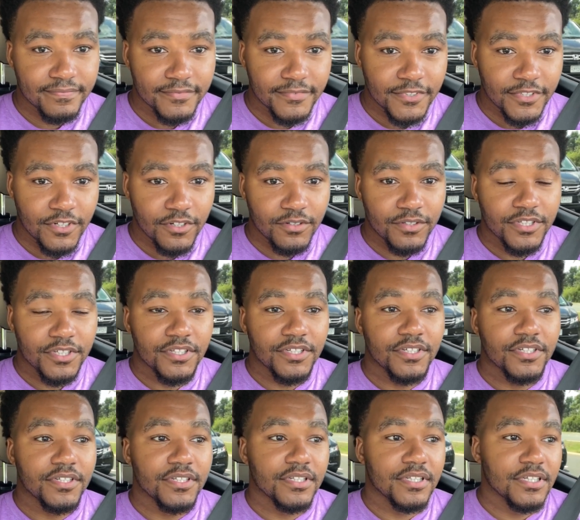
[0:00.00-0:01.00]
you know the,
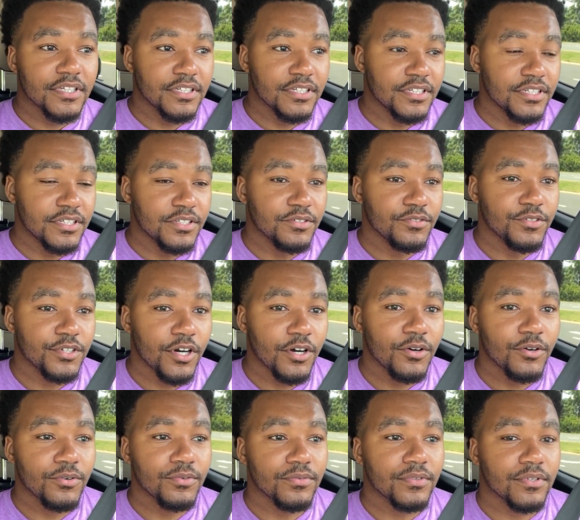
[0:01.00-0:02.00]
you you
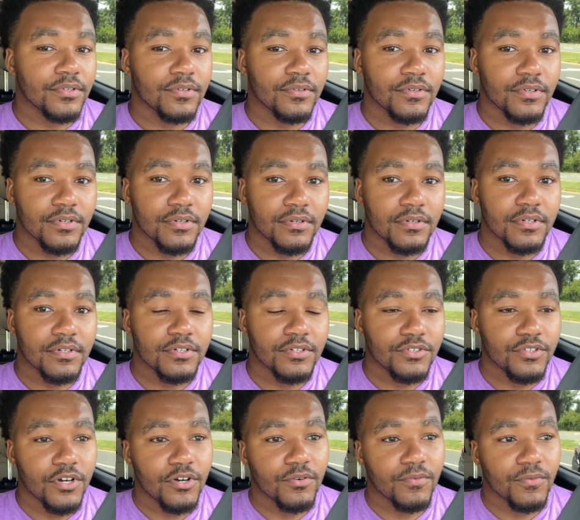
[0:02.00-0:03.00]
don't you
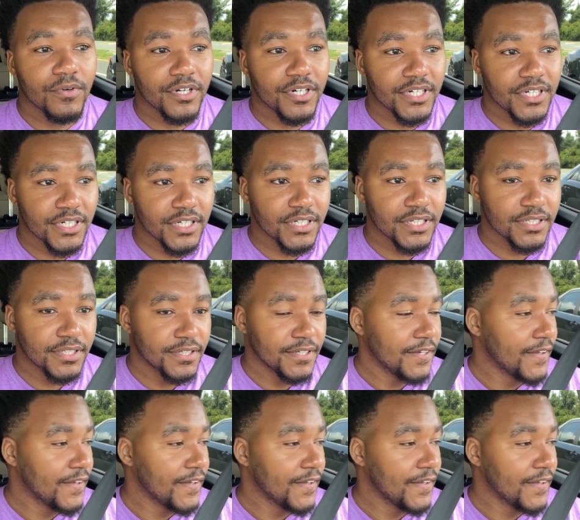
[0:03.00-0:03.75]
don't want to